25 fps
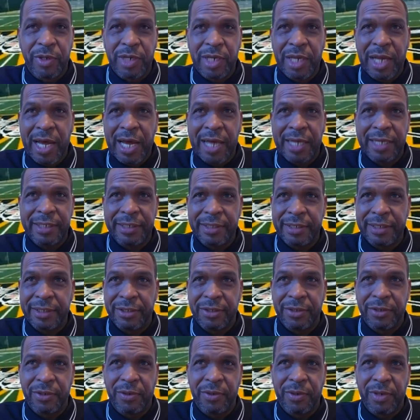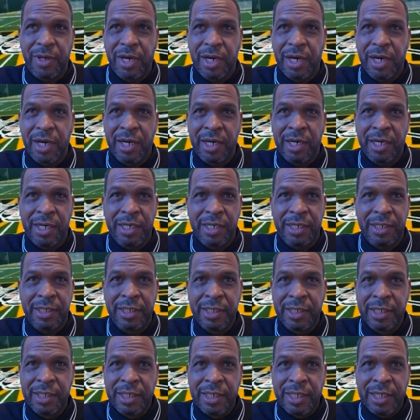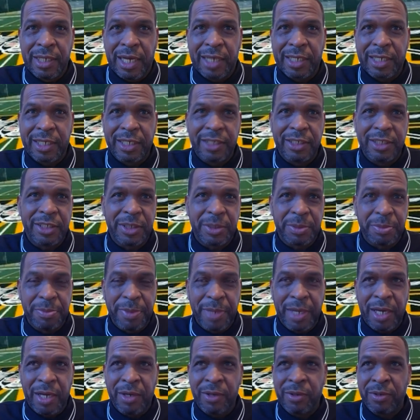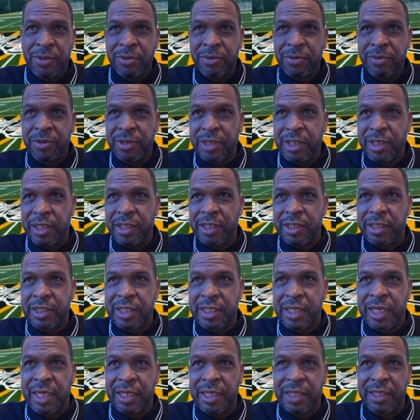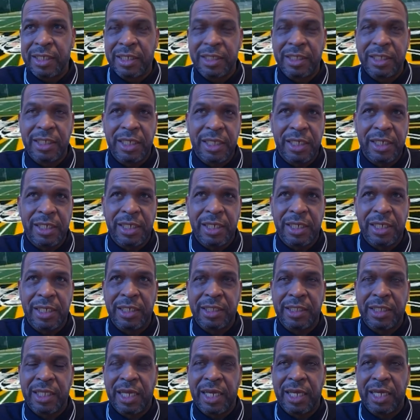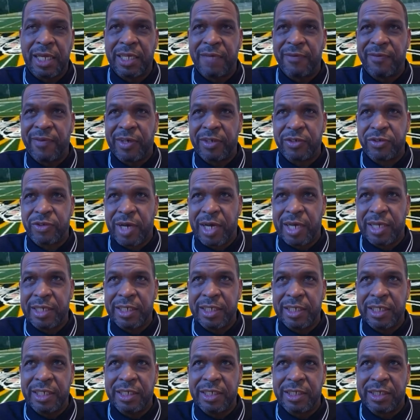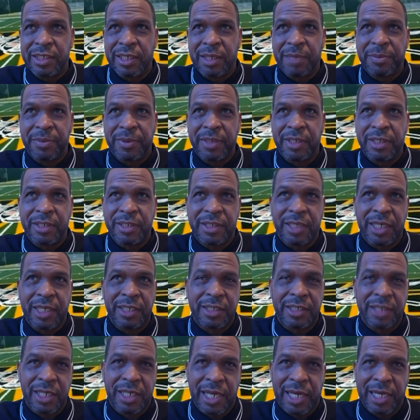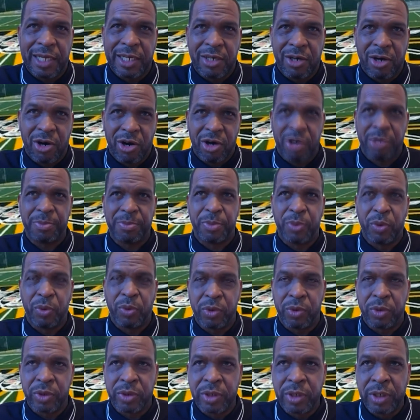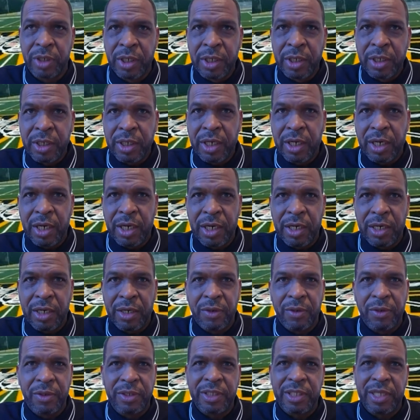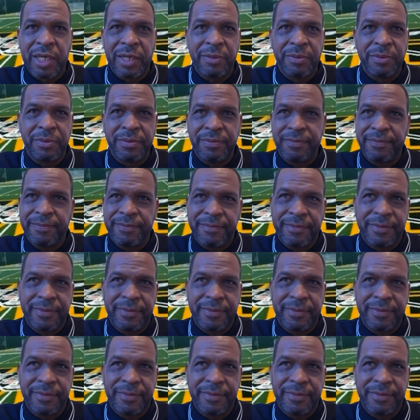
lot, I couldn't smell anything, couldn't eat anything. If I tried to eat something that tasted like cardboard, only thing